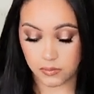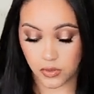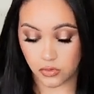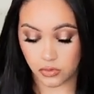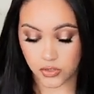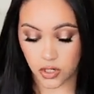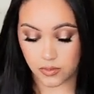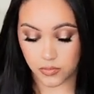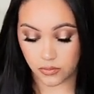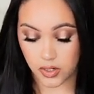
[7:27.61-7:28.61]
Middle notes
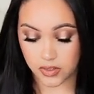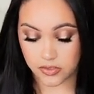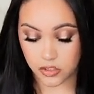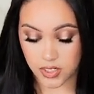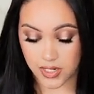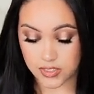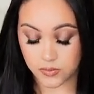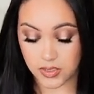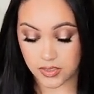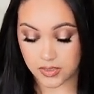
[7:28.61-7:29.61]
are Moroccan
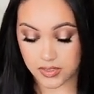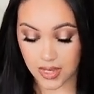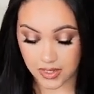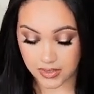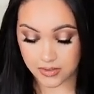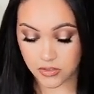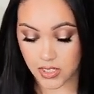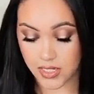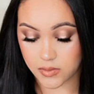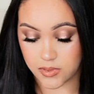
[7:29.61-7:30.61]
jasmine, Italian
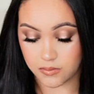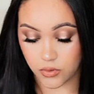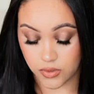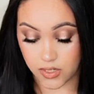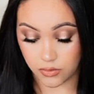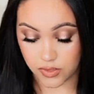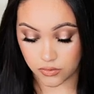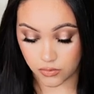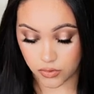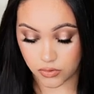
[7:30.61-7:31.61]
jasmine,
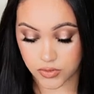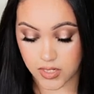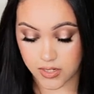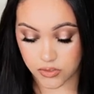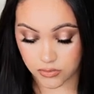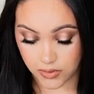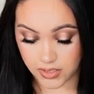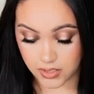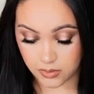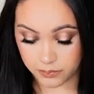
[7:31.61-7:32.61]
Bulgarian rose, and
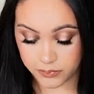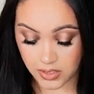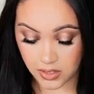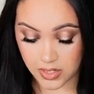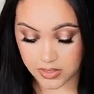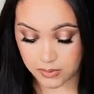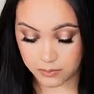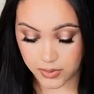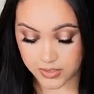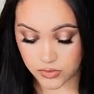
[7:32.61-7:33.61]
geranium. And
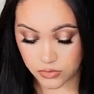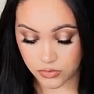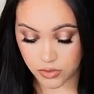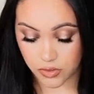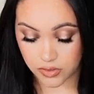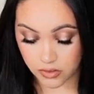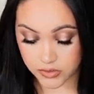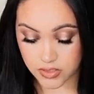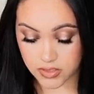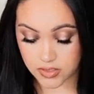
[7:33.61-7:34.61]
the base notes are
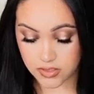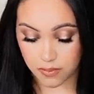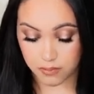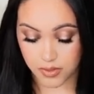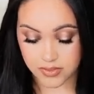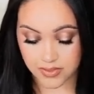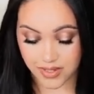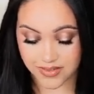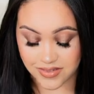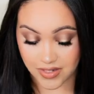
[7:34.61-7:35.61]
narcissus, musk,
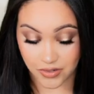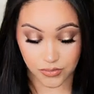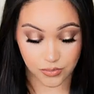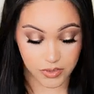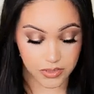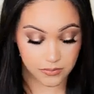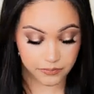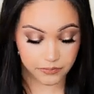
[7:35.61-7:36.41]
and sandalwood.